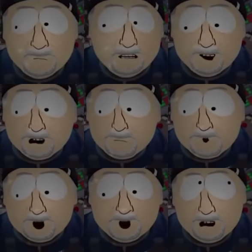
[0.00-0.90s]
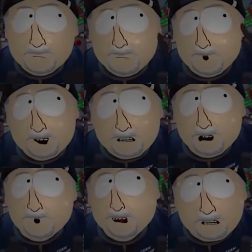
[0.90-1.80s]
If it's under the water, why hasn't
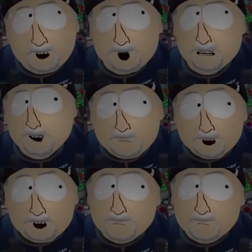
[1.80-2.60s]
James Cameron found it